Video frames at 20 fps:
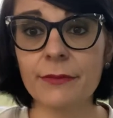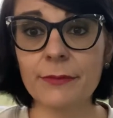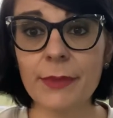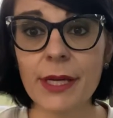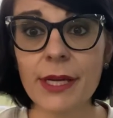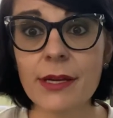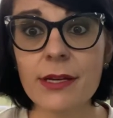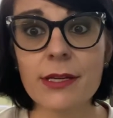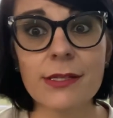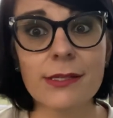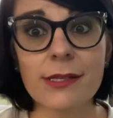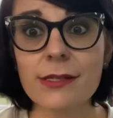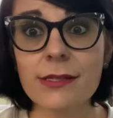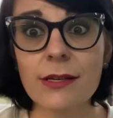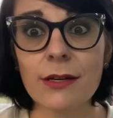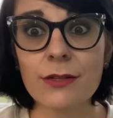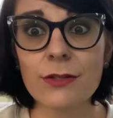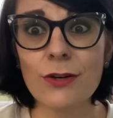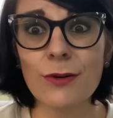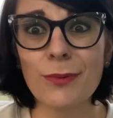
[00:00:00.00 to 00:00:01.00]
My goodness, it's
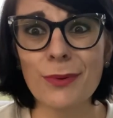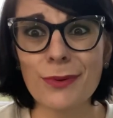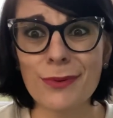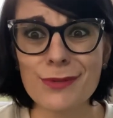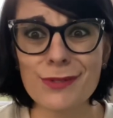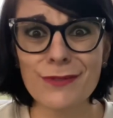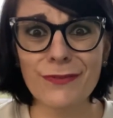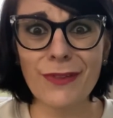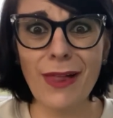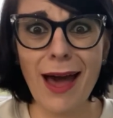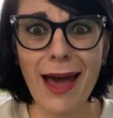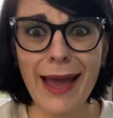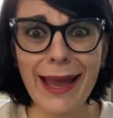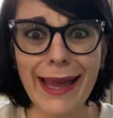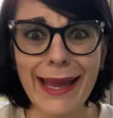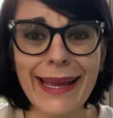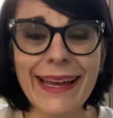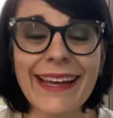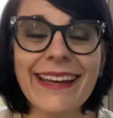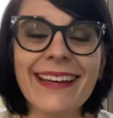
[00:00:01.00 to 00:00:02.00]
October and there's a
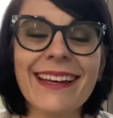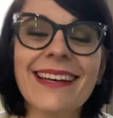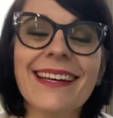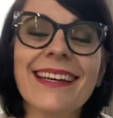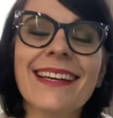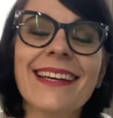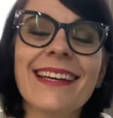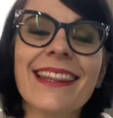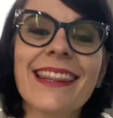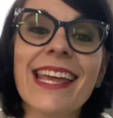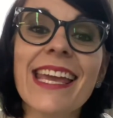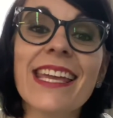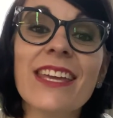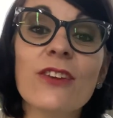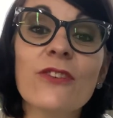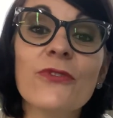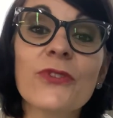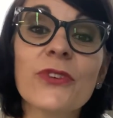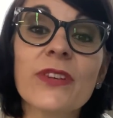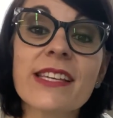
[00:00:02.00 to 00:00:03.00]
fly. Thank
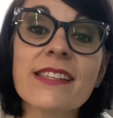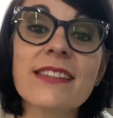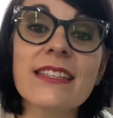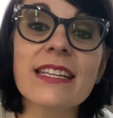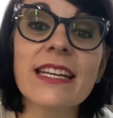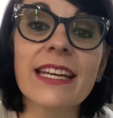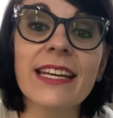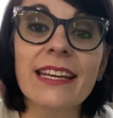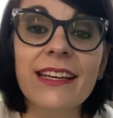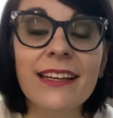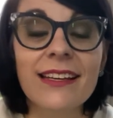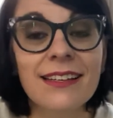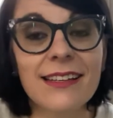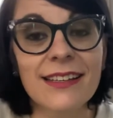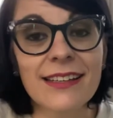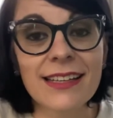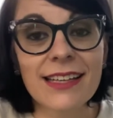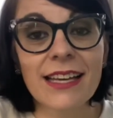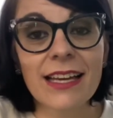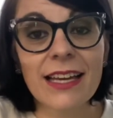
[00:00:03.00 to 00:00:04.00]
you for listening.
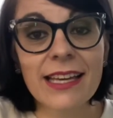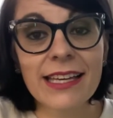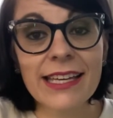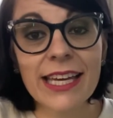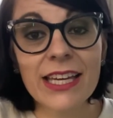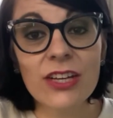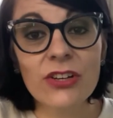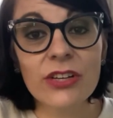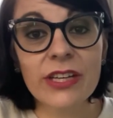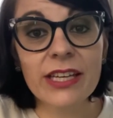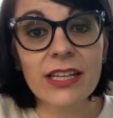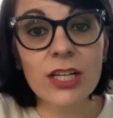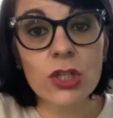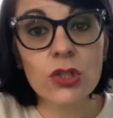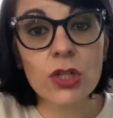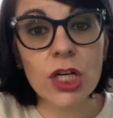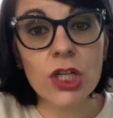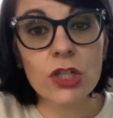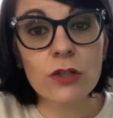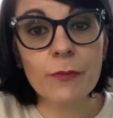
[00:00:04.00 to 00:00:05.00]
Get your kid a
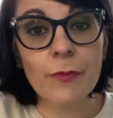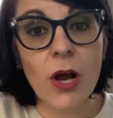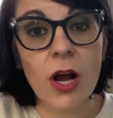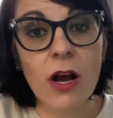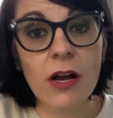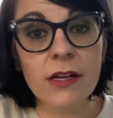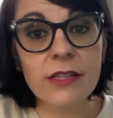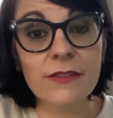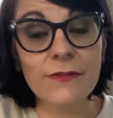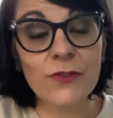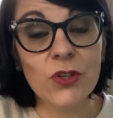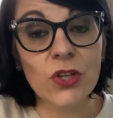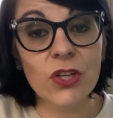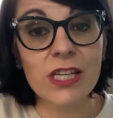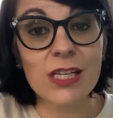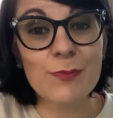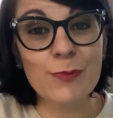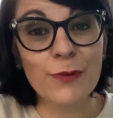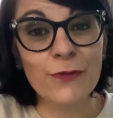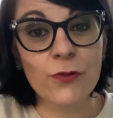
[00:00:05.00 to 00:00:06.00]
treasure box of
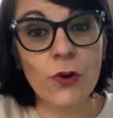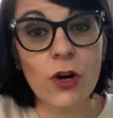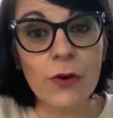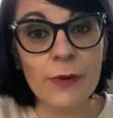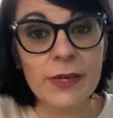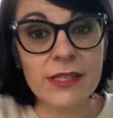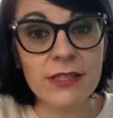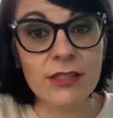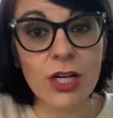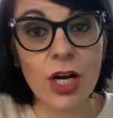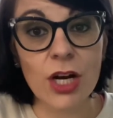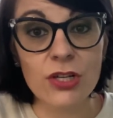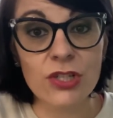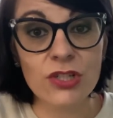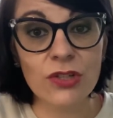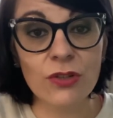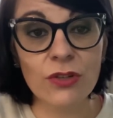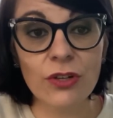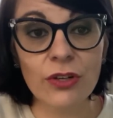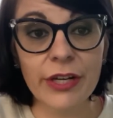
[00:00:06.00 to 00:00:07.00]
goodies before we start
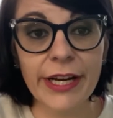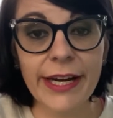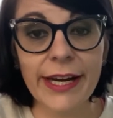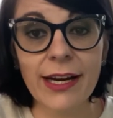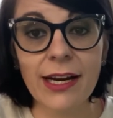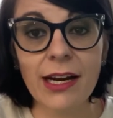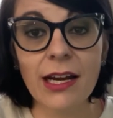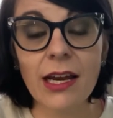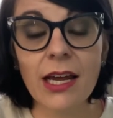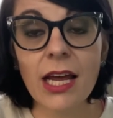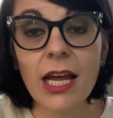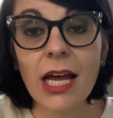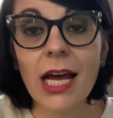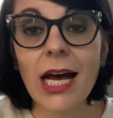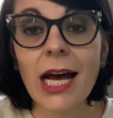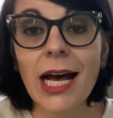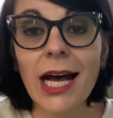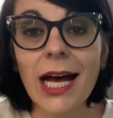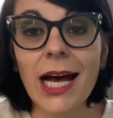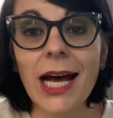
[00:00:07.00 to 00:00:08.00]
tutoring.
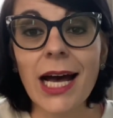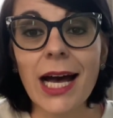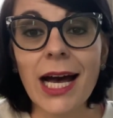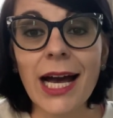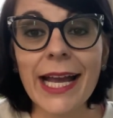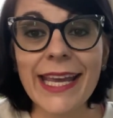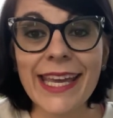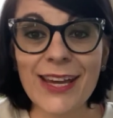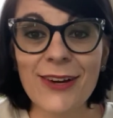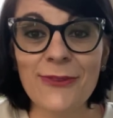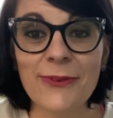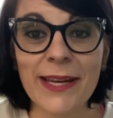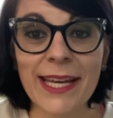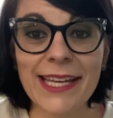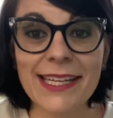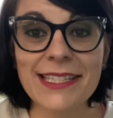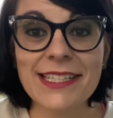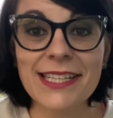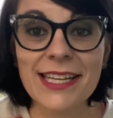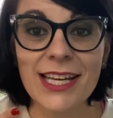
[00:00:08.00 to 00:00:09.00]
I can't
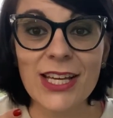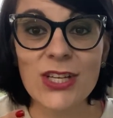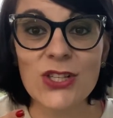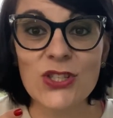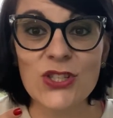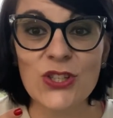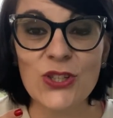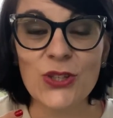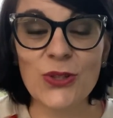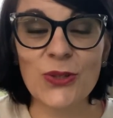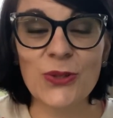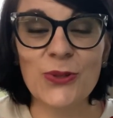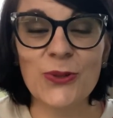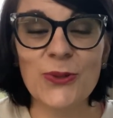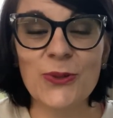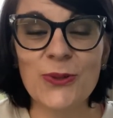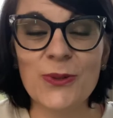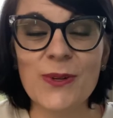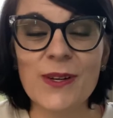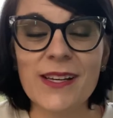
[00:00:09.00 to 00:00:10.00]
wait
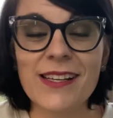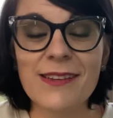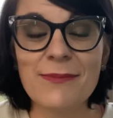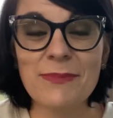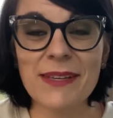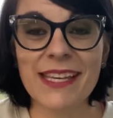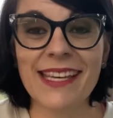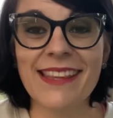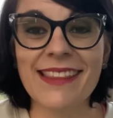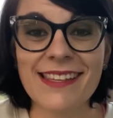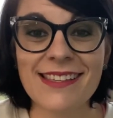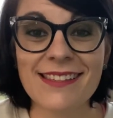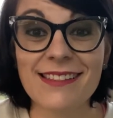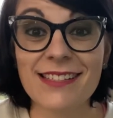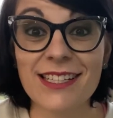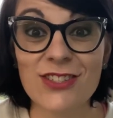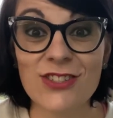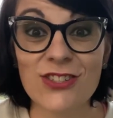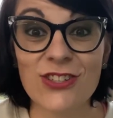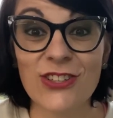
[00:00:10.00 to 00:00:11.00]
to begin this
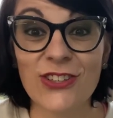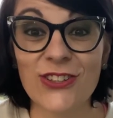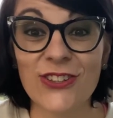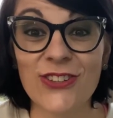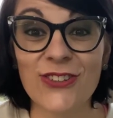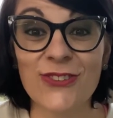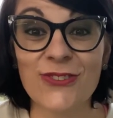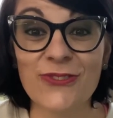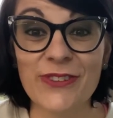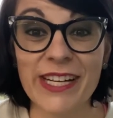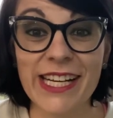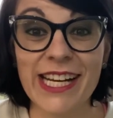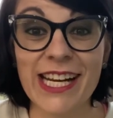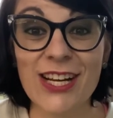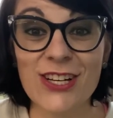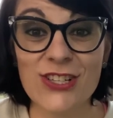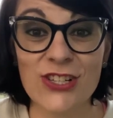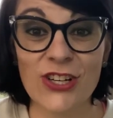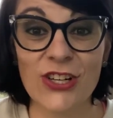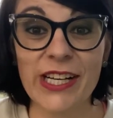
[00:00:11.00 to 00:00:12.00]
digital
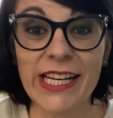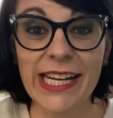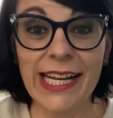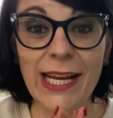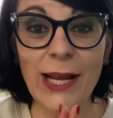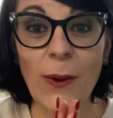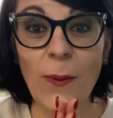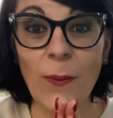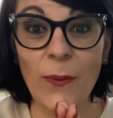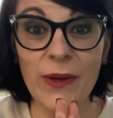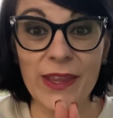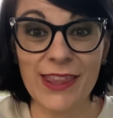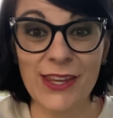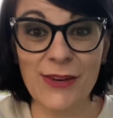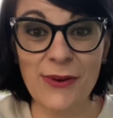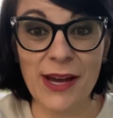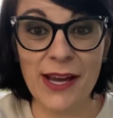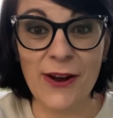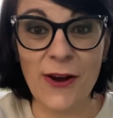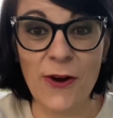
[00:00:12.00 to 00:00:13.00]
reading journey with
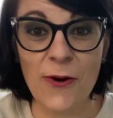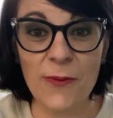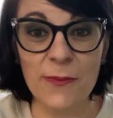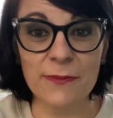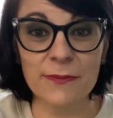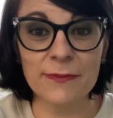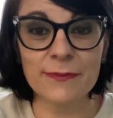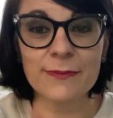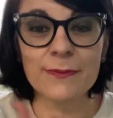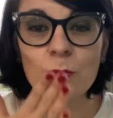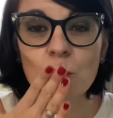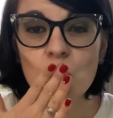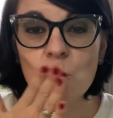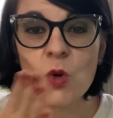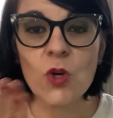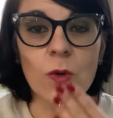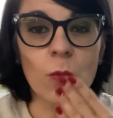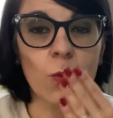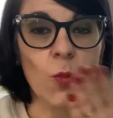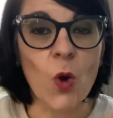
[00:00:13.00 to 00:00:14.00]
you at home.
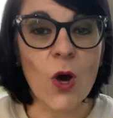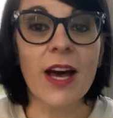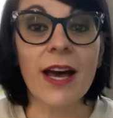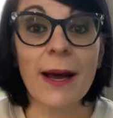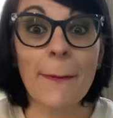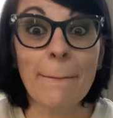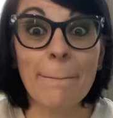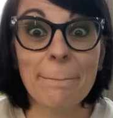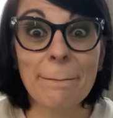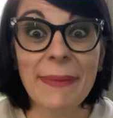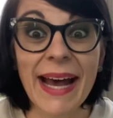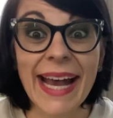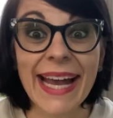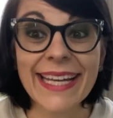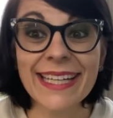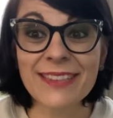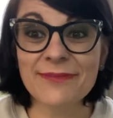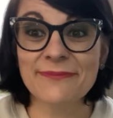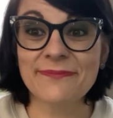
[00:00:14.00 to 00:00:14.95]
Bye.